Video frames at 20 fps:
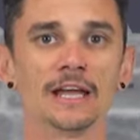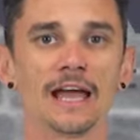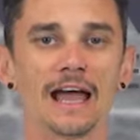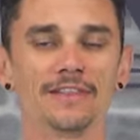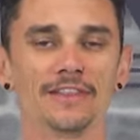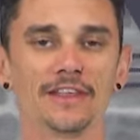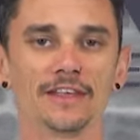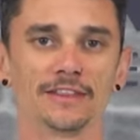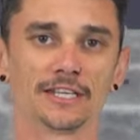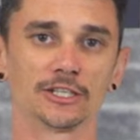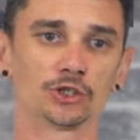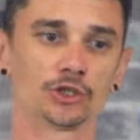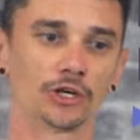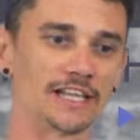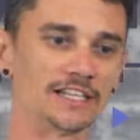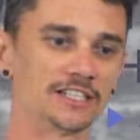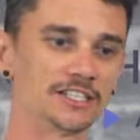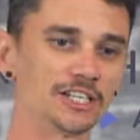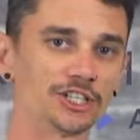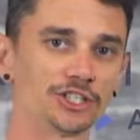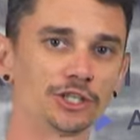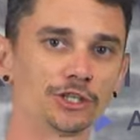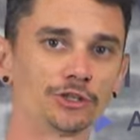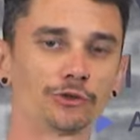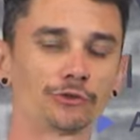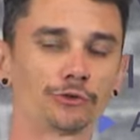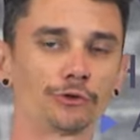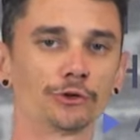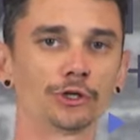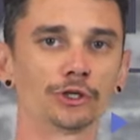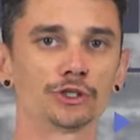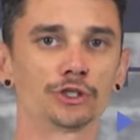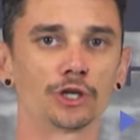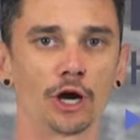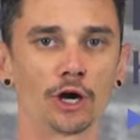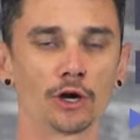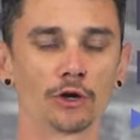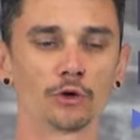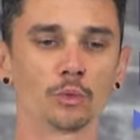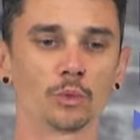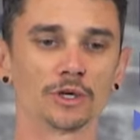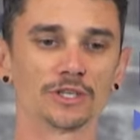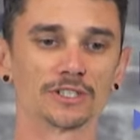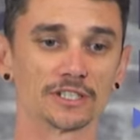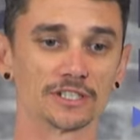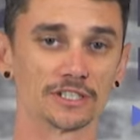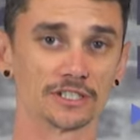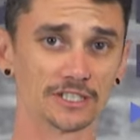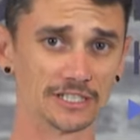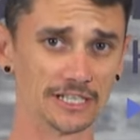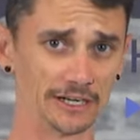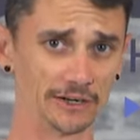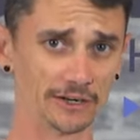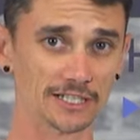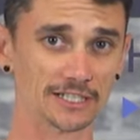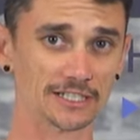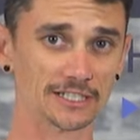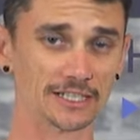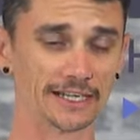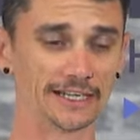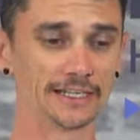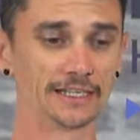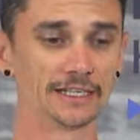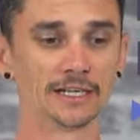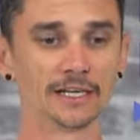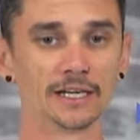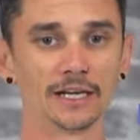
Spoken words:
and then the transition through to toe was seriously